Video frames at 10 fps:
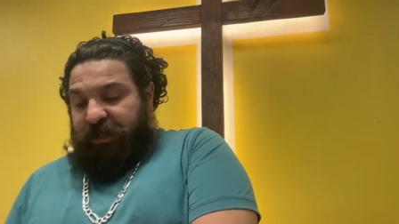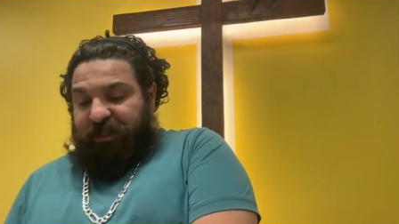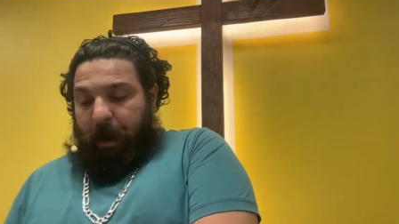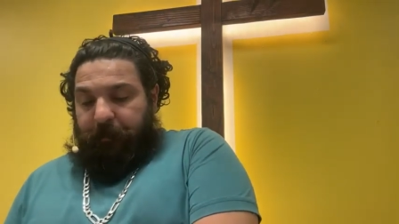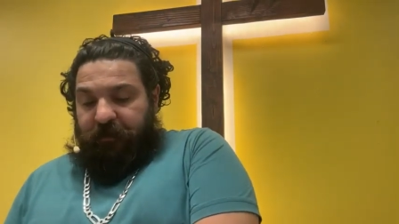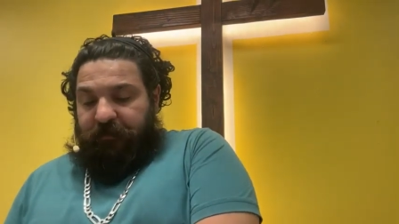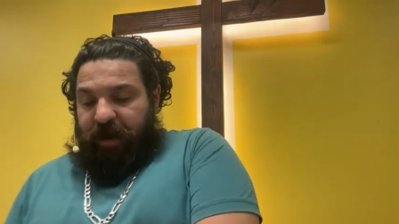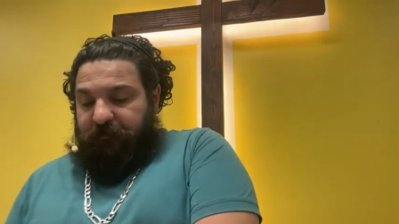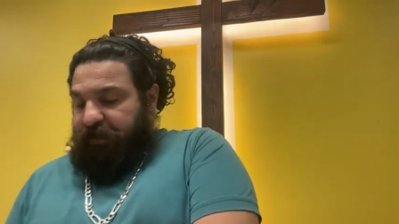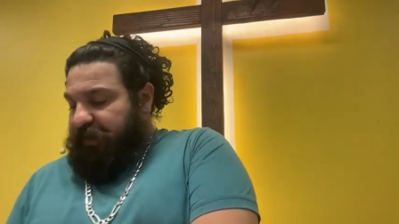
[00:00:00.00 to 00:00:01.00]
Chapter
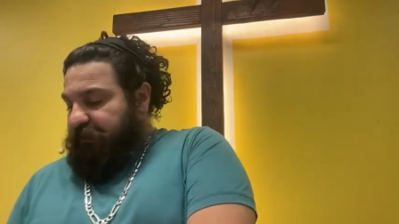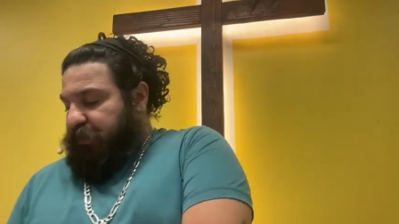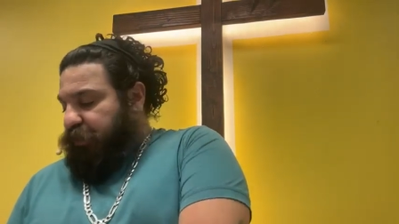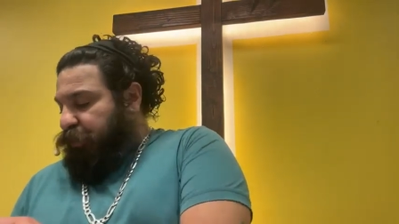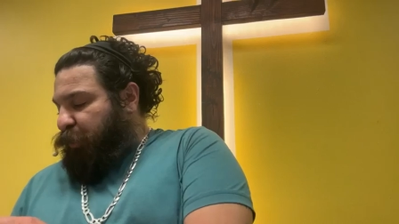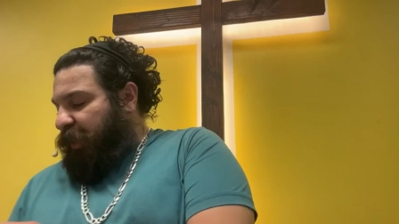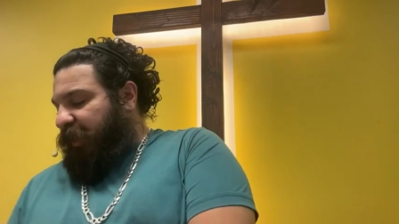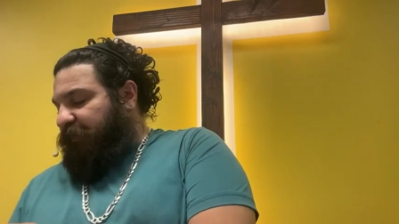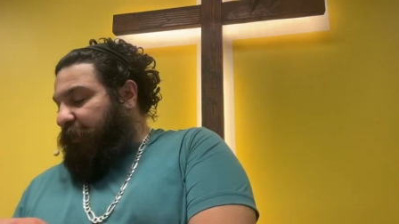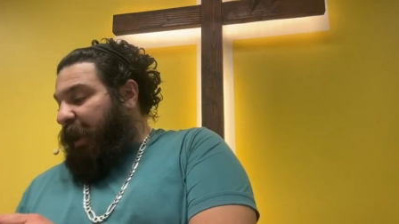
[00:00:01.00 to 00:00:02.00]
5, verse 17 to
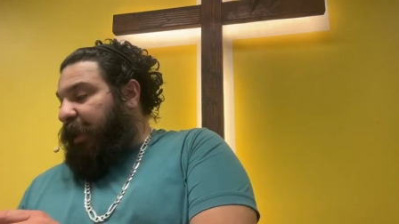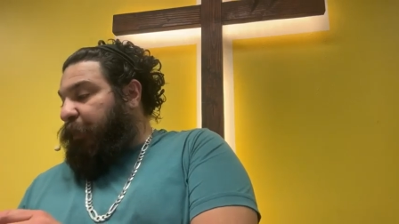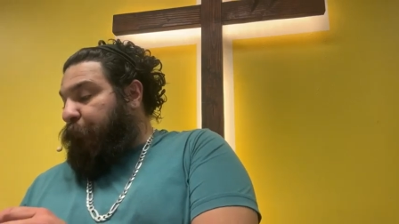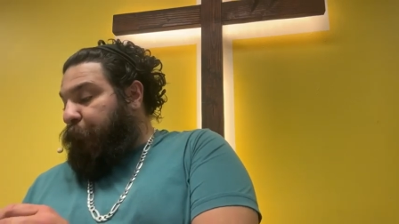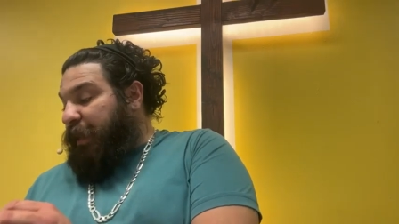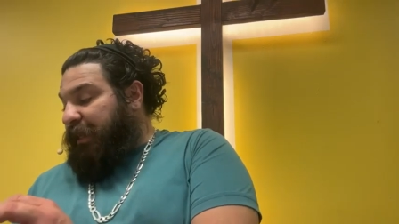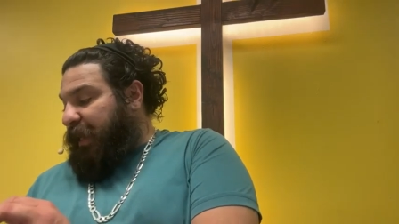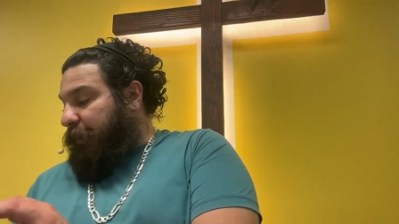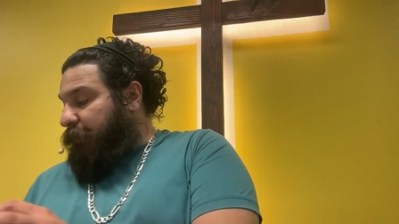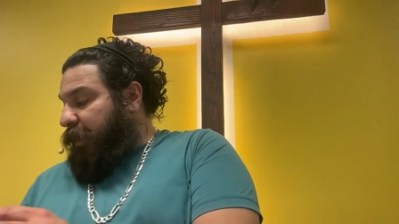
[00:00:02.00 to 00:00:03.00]
25. I'm not going to read
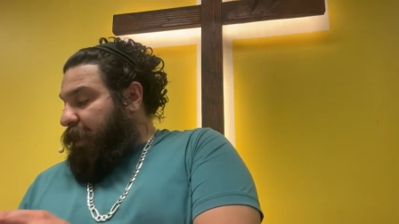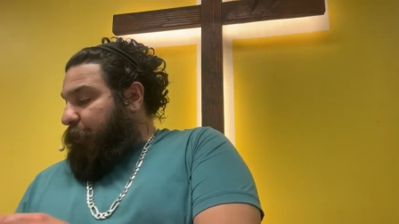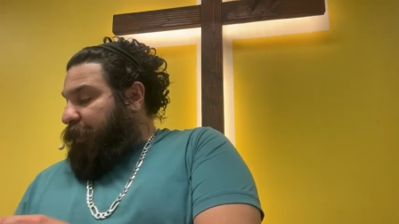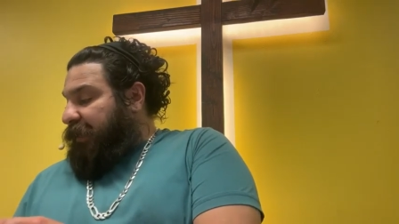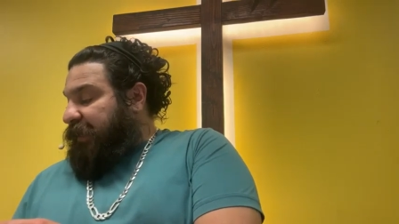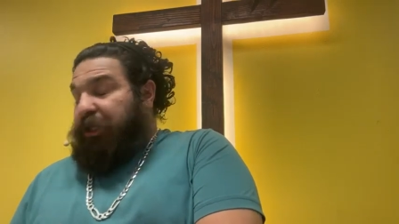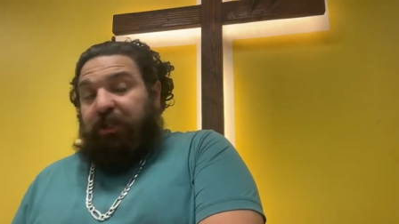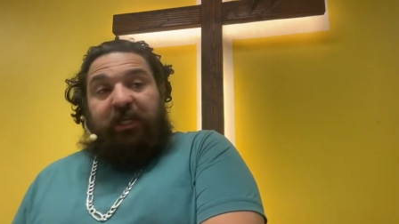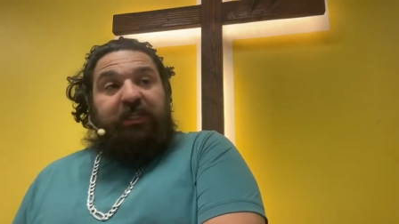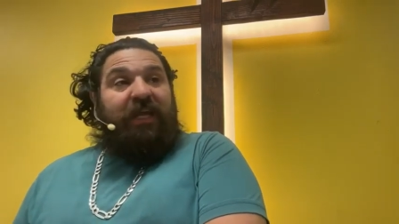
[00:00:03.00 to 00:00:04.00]
them, but
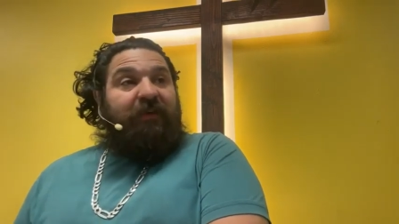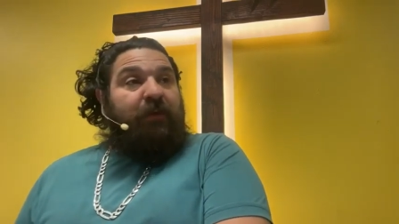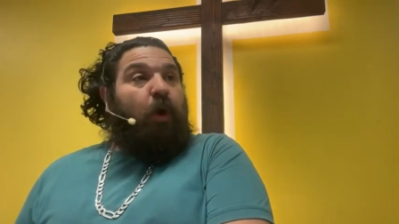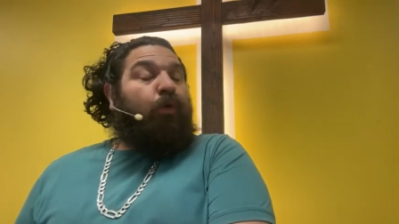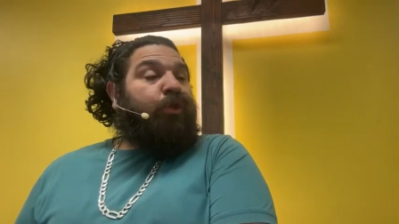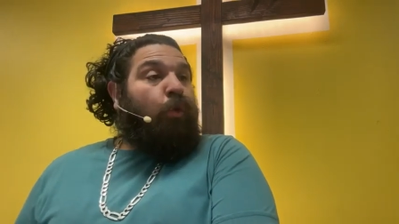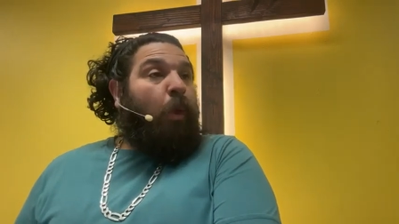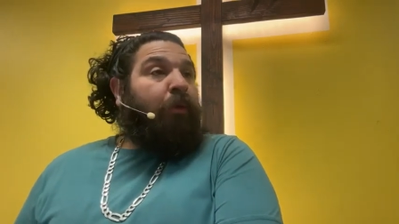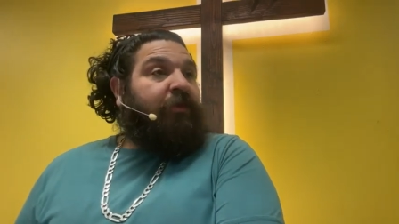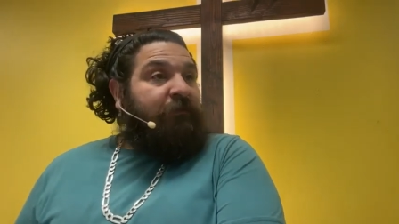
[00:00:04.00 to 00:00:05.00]
essentially, David goes to
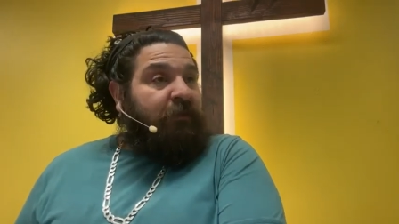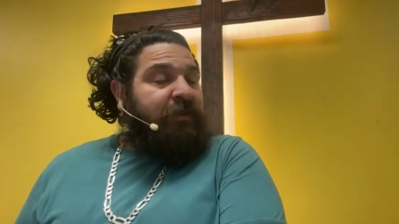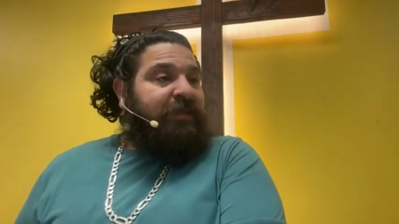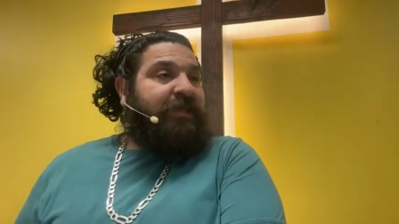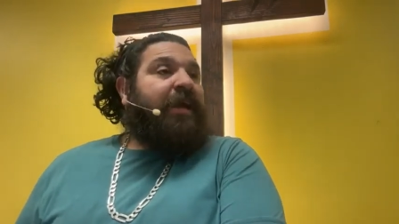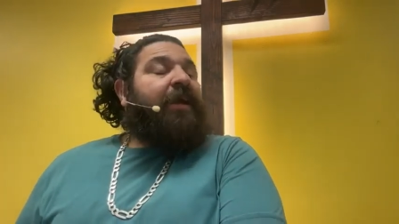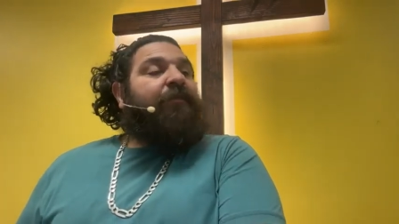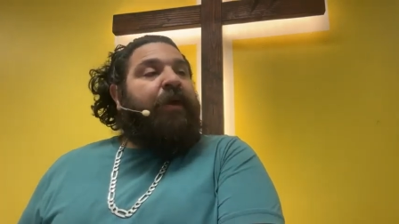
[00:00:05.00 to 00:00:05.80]
war with the Philistines.